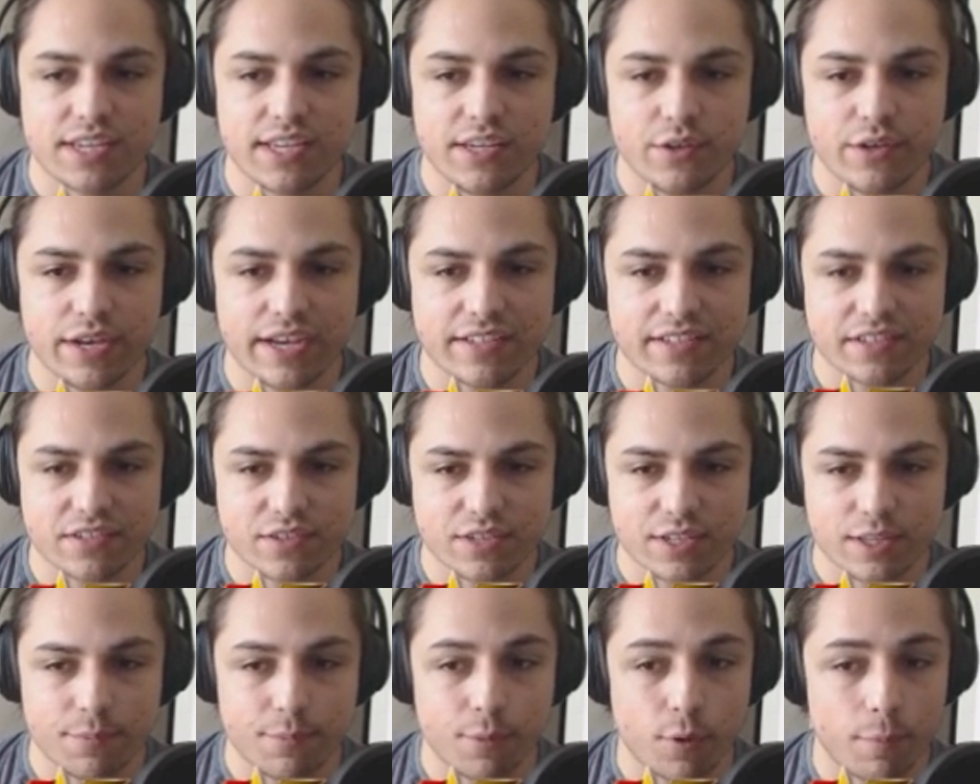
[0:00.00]
You guys can
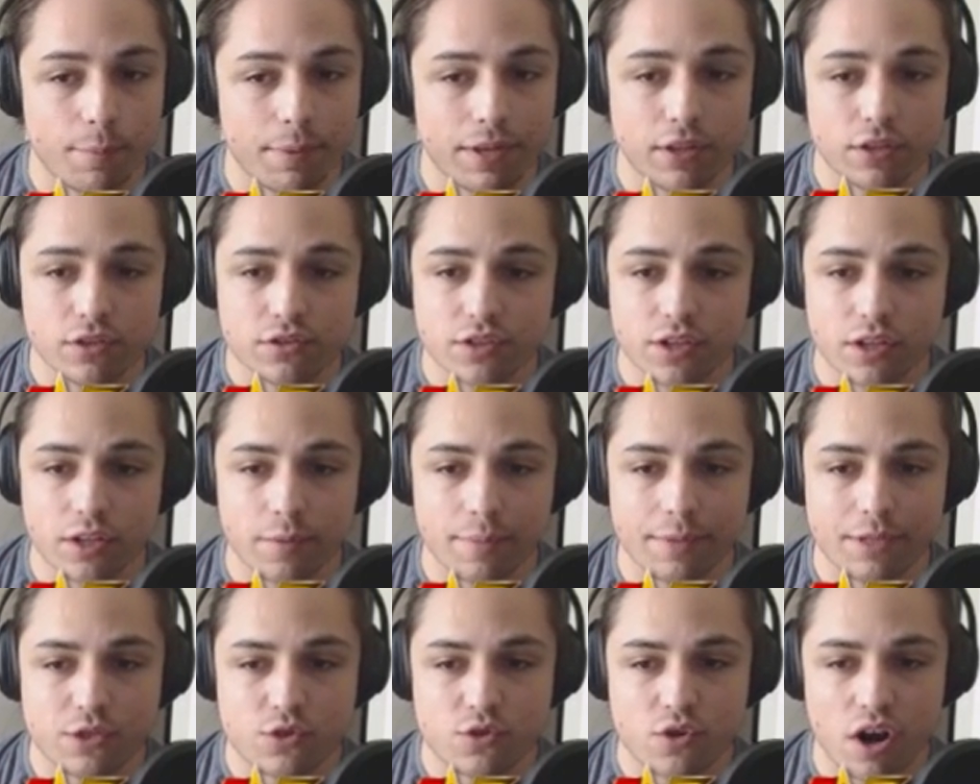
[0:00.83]
see the bullpen looks a little
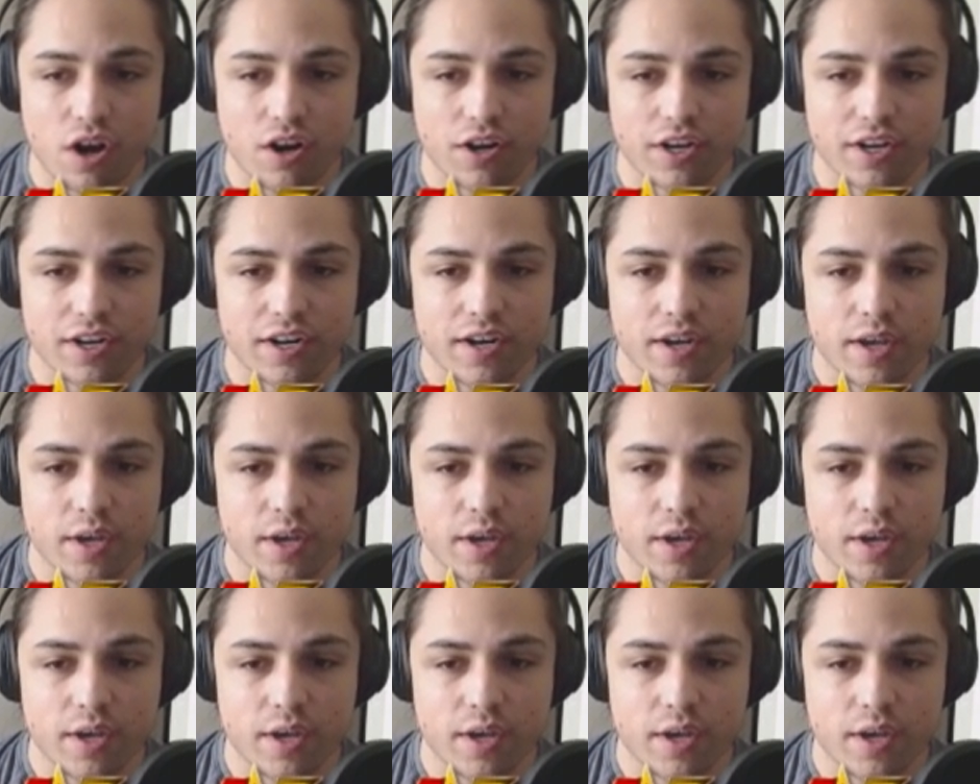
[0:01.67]
bit stronger.